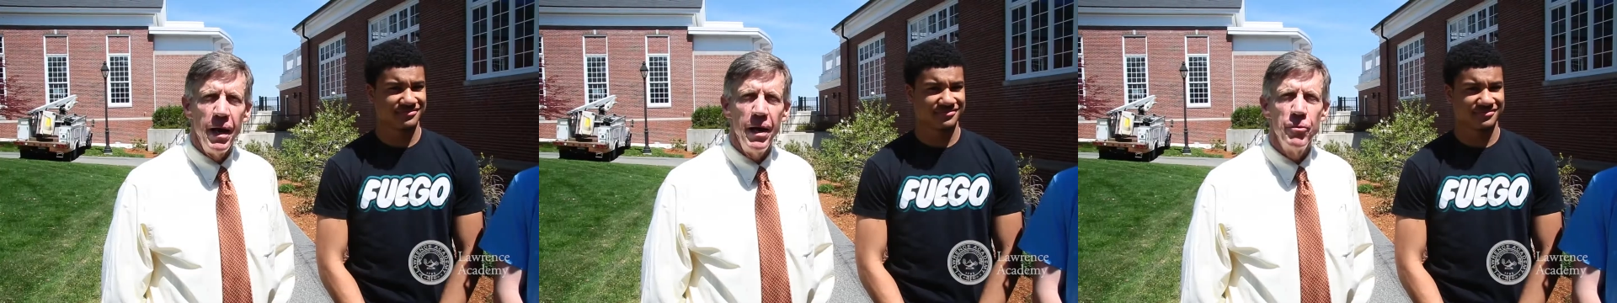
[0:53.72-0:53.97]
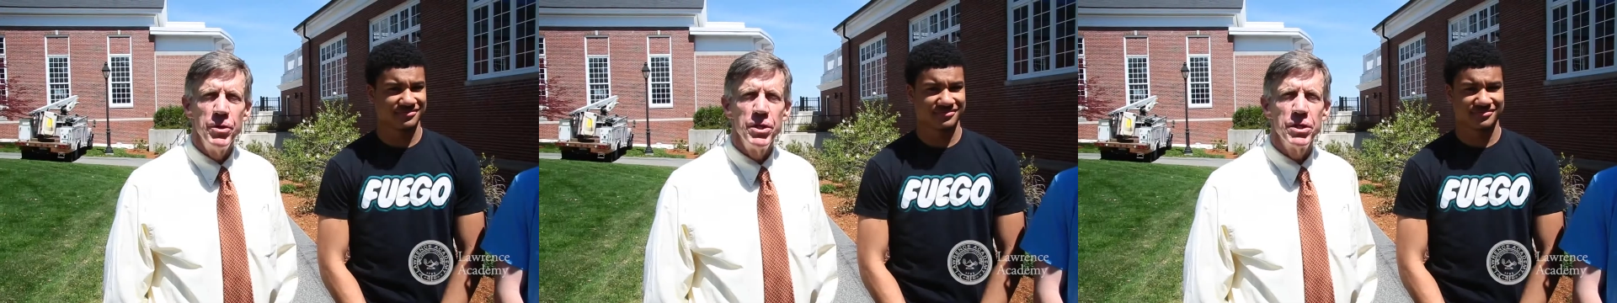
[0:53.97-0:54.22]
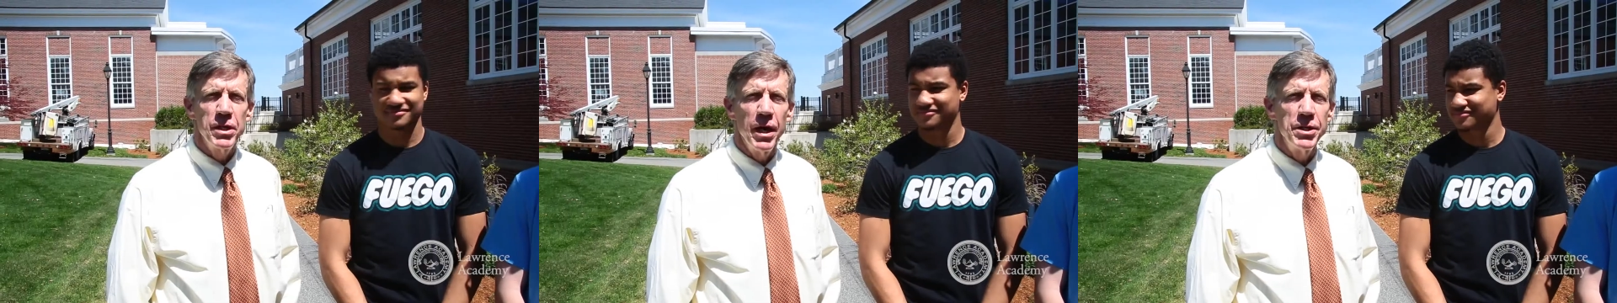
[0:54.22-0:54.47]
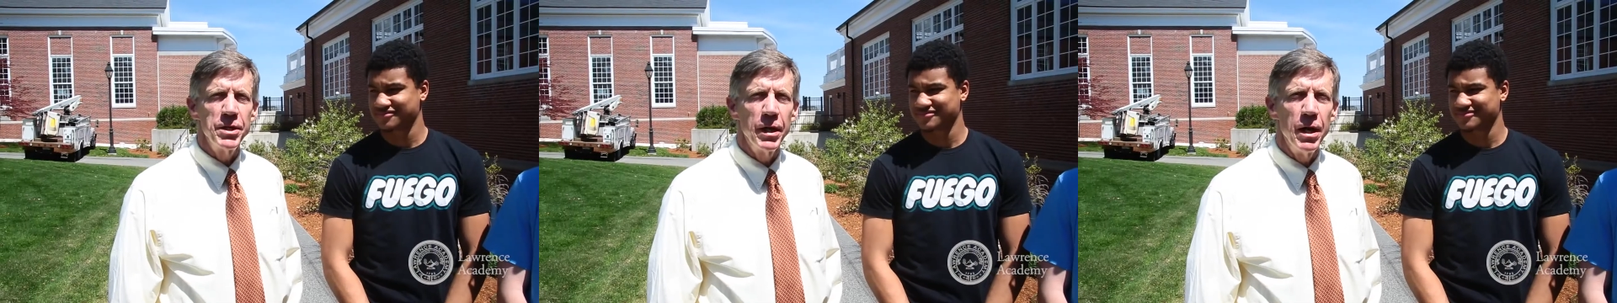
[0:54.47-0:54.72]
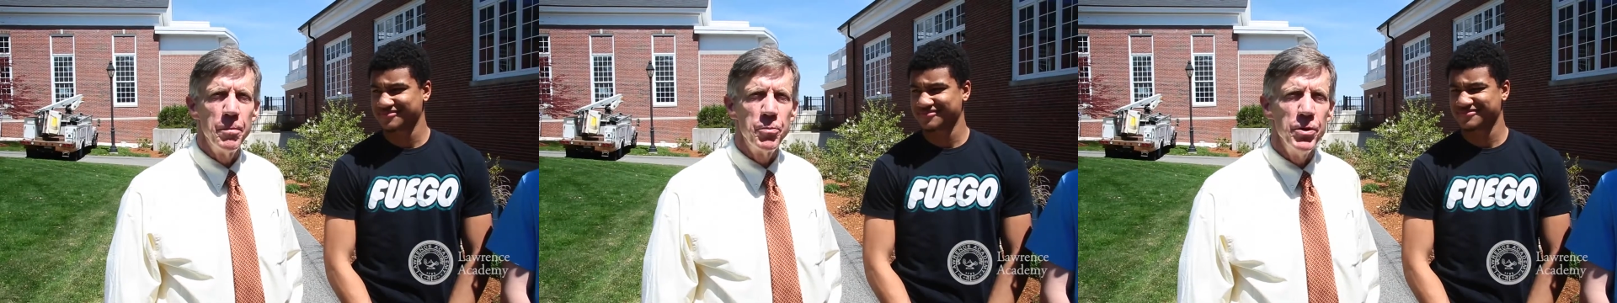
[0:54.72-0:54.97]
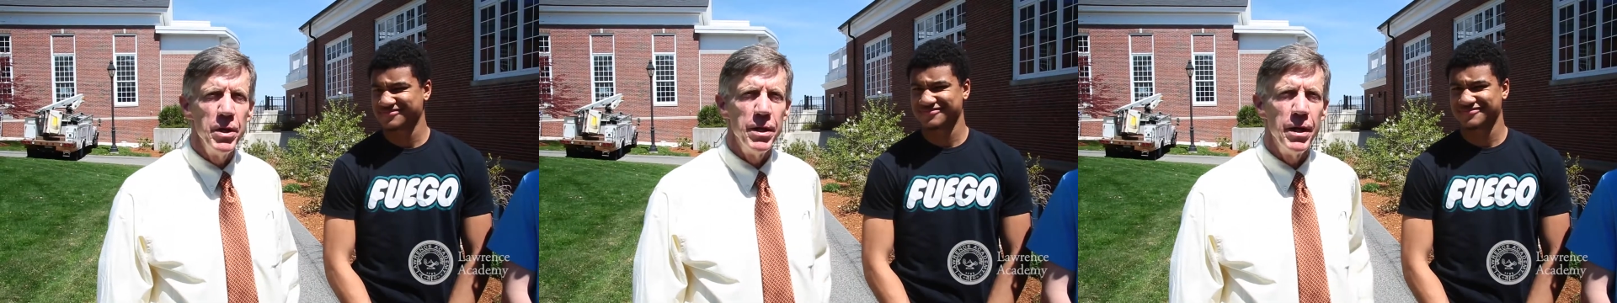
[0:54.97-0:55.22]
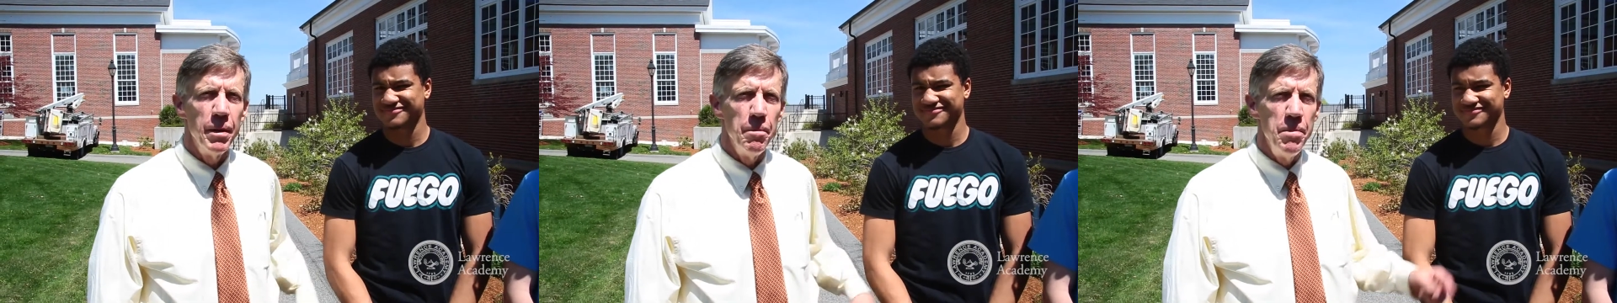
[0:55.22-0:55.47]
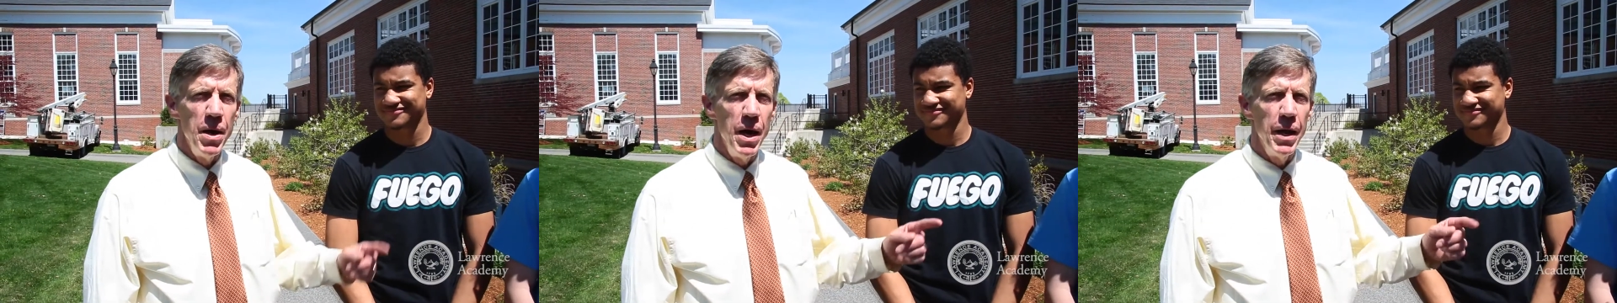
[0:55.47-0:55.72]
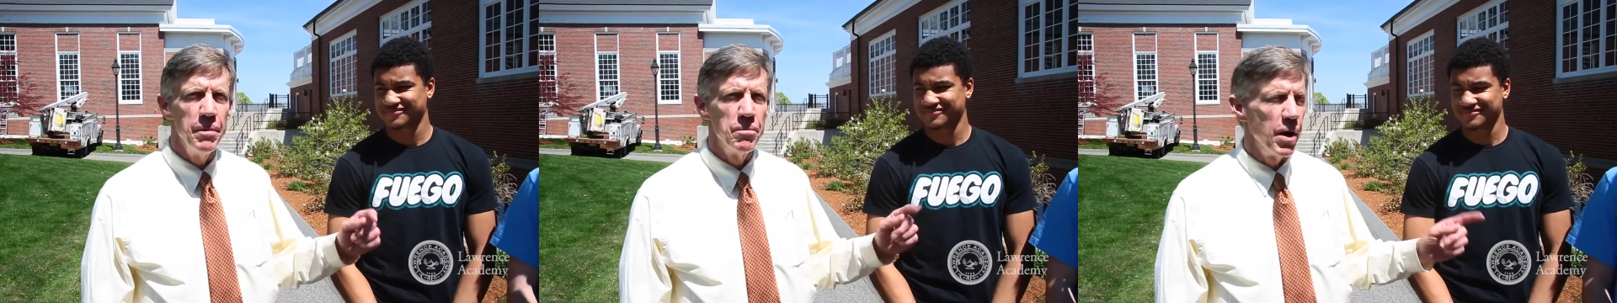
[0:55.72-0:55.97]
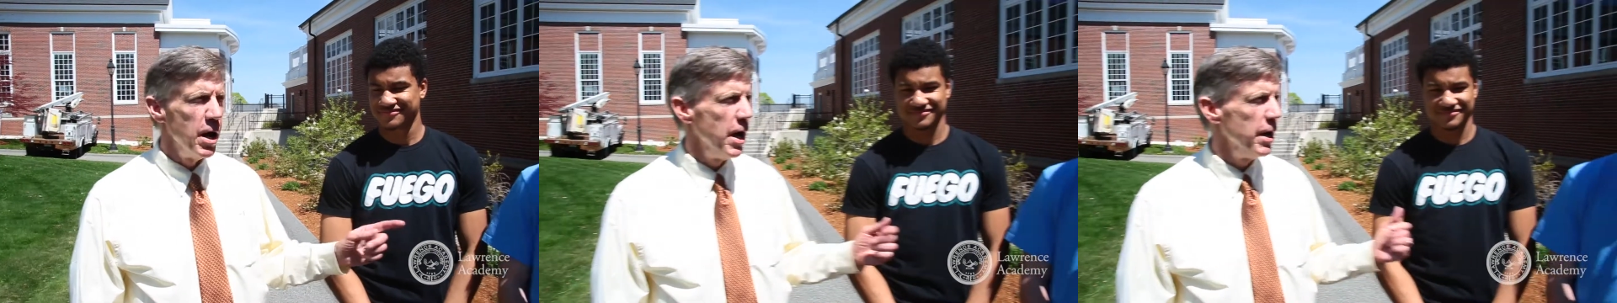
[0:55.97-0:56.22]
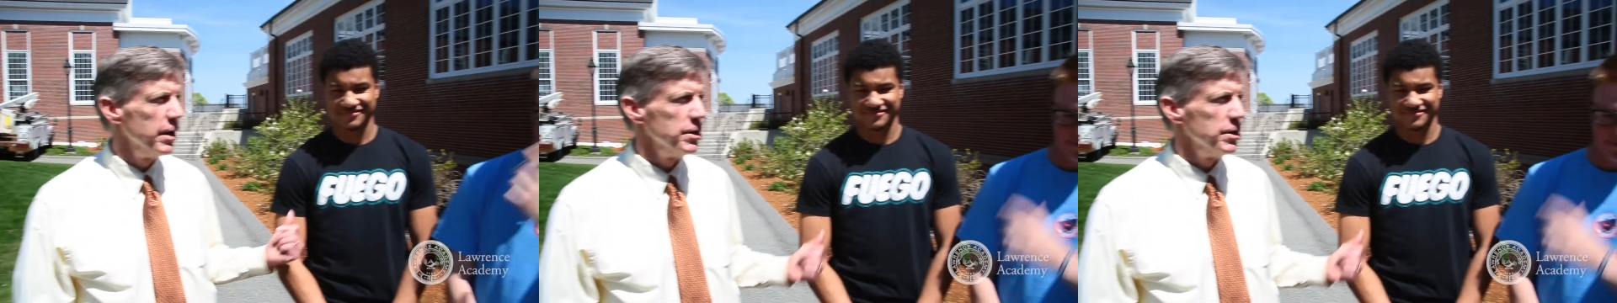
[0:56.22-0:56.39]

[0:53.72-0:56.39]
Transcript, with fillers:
Speaker 1: Hey, we're just catching up with uh, Ben, Brian,